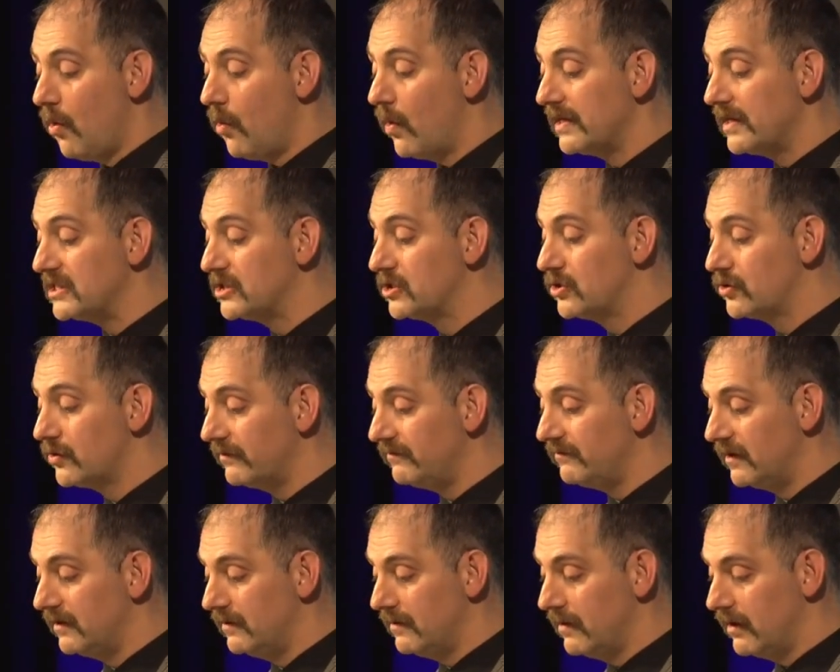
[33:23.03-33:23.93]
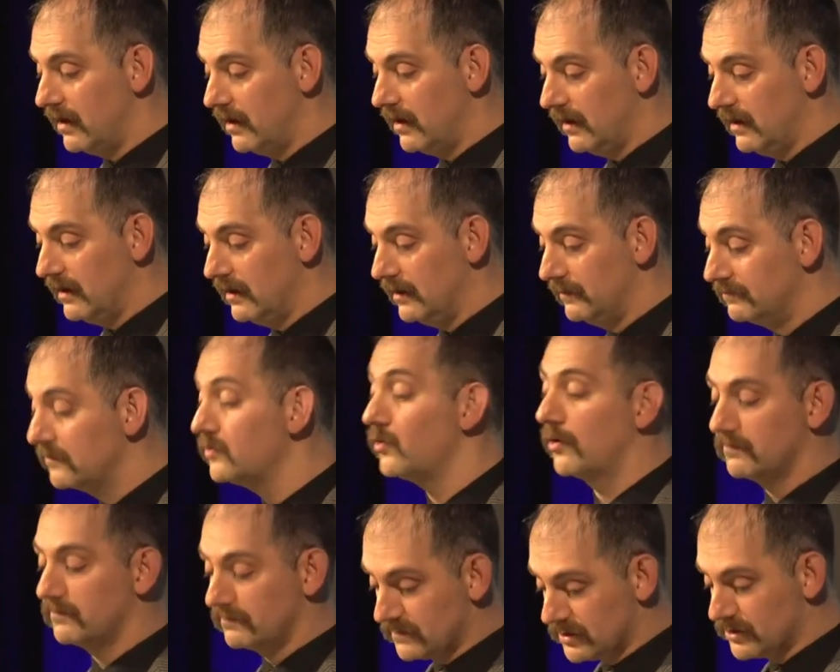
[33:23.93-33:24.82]
What is driven,
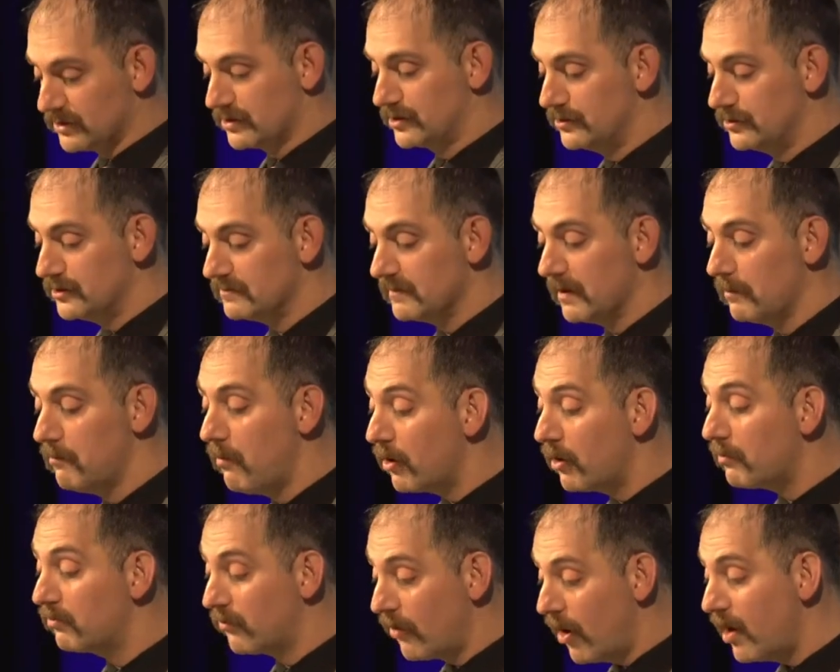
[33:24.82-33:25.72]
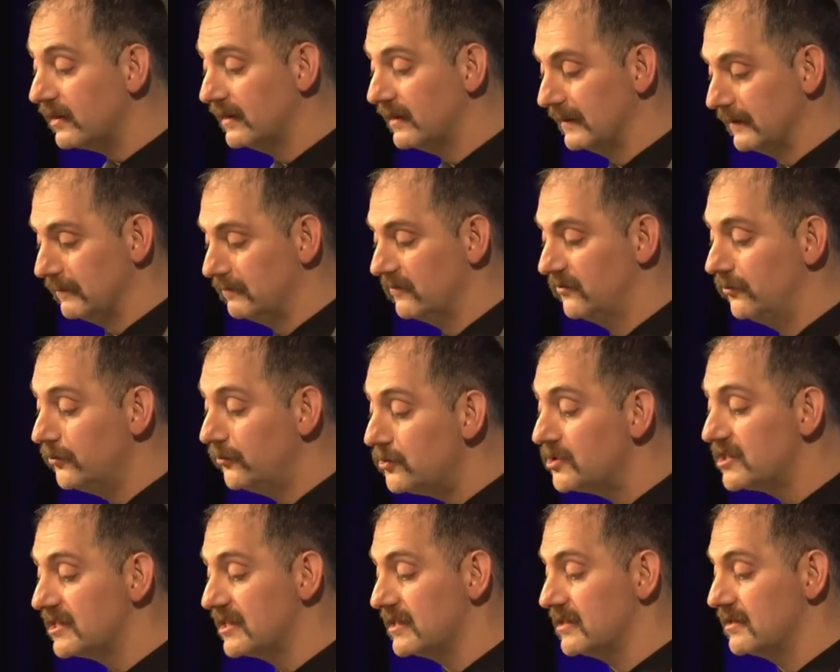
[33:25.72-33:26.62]
more broadly,
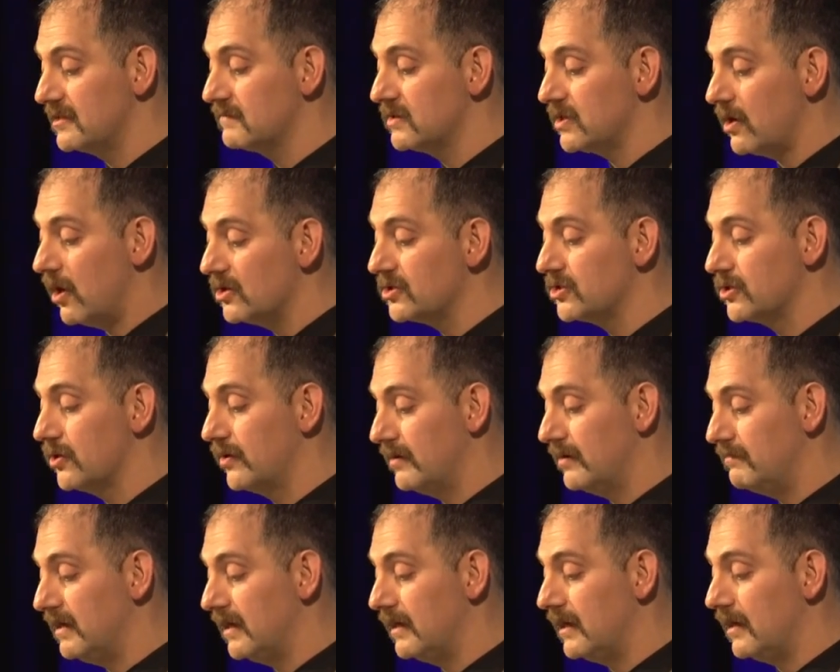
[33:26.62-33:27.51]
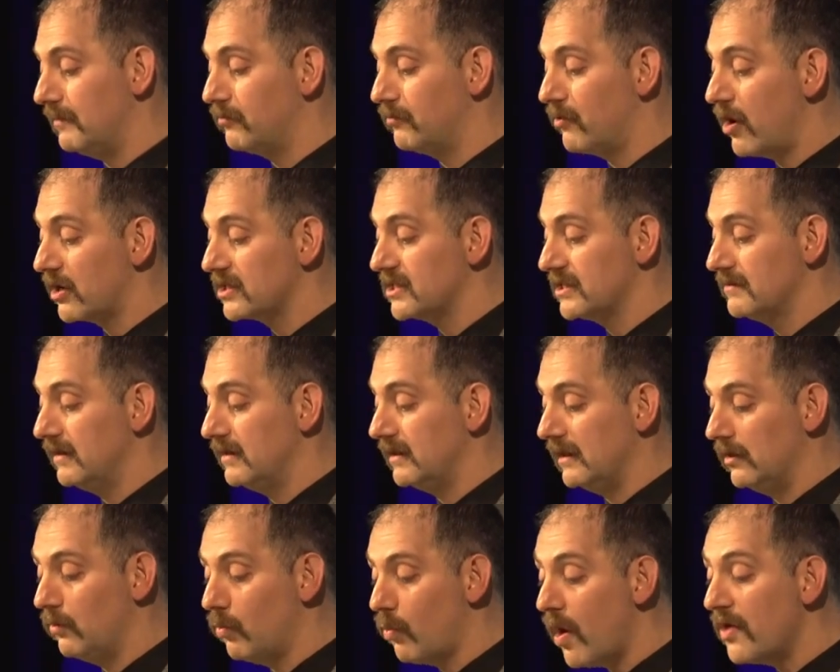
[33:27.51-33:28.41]
food systems also emit
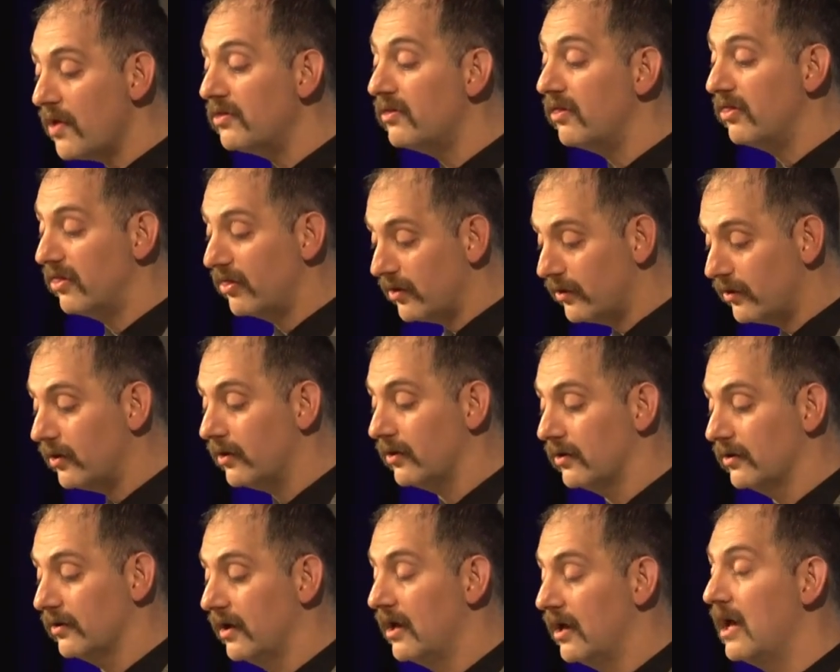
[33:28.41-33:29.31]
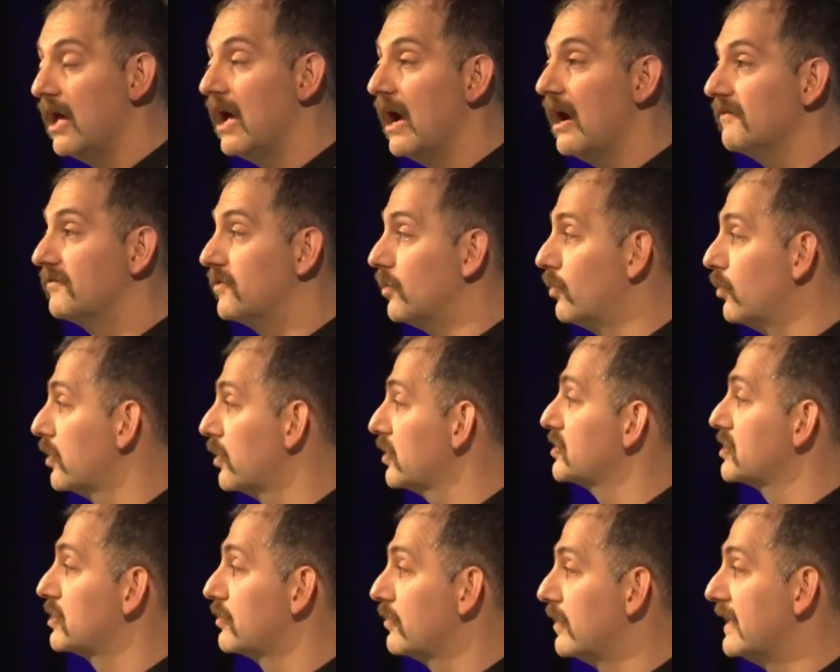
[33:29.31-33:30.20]
approximately one-third of the
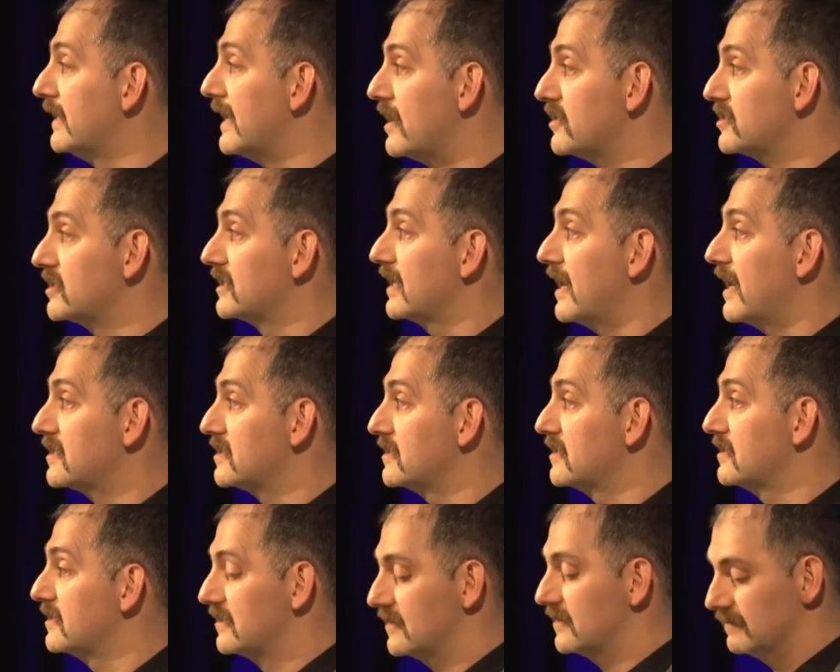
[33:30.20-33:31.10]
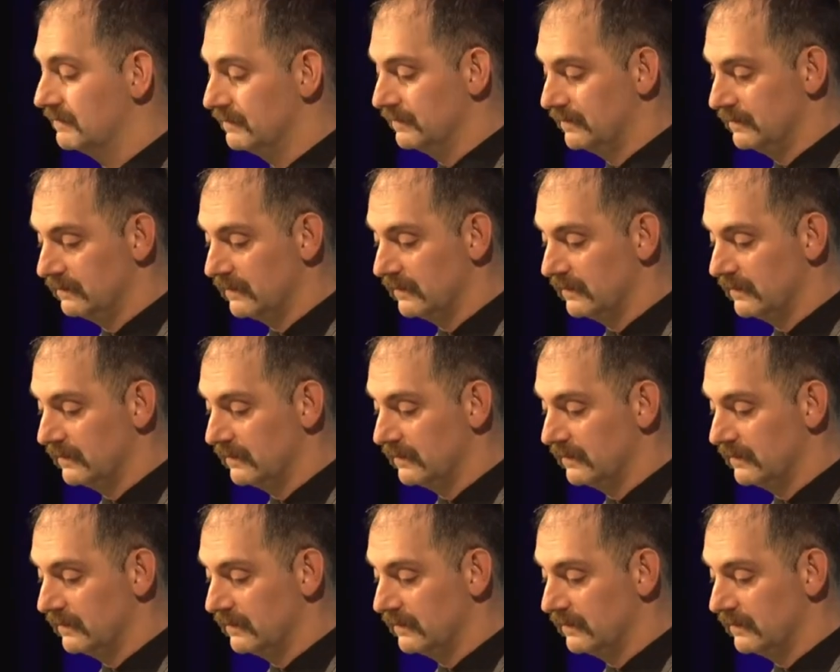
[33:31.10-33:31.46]
world's greenhouse gases.